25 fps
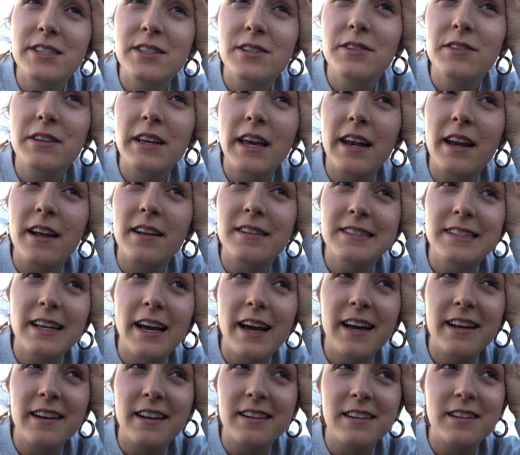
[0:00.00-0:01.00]
to get
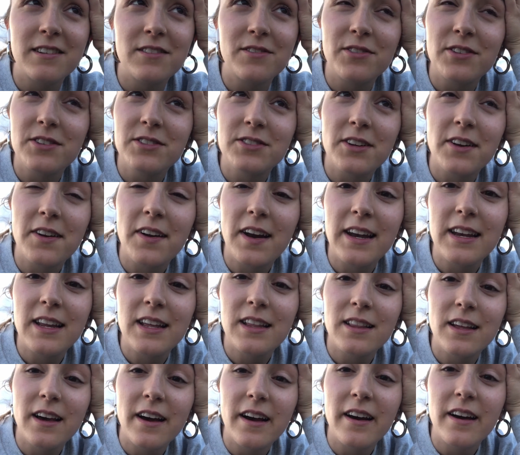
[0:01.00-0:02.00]
outside. I didn't feel so great
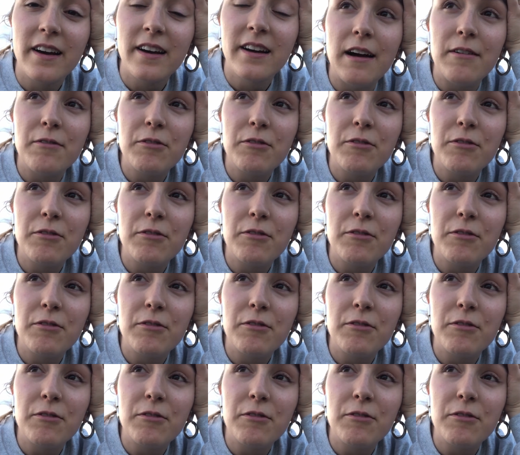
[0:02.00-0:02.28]
either.